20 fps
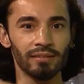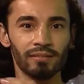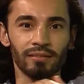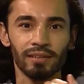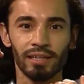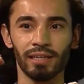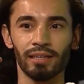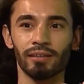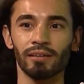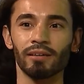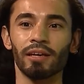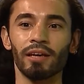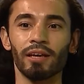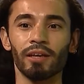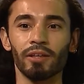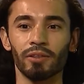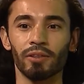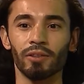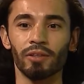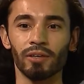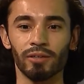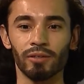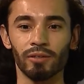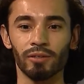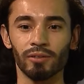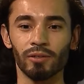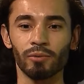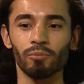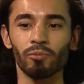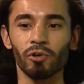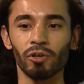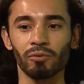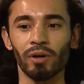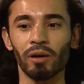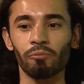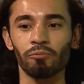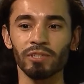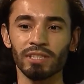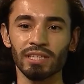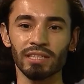Like the more
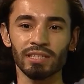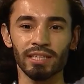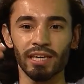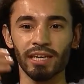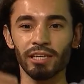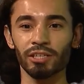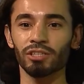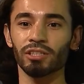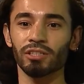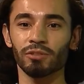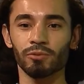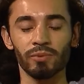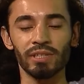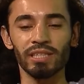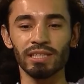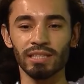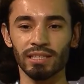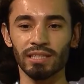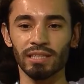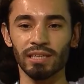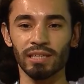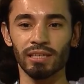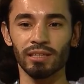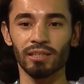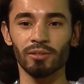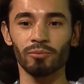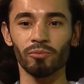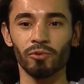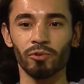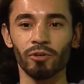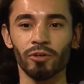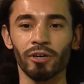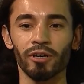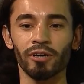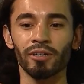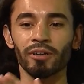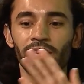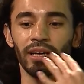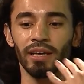representation we see, the more